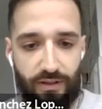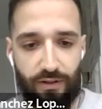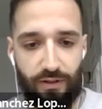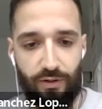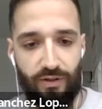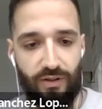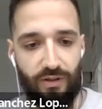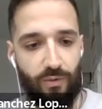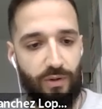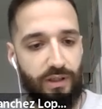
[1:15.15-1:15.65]
that
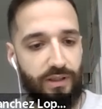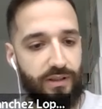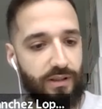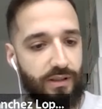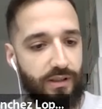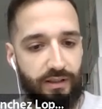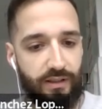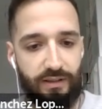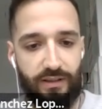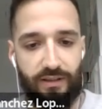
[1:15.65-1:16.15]
you can
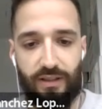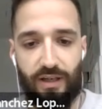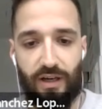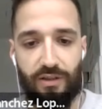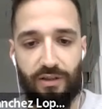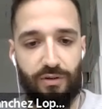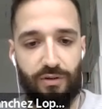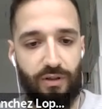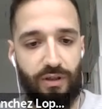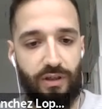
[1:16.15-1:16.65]
write, like this
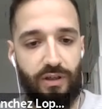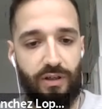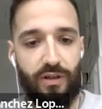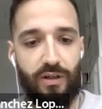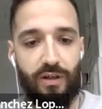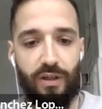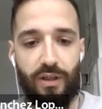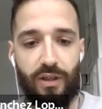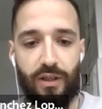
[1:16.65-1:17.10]
action here,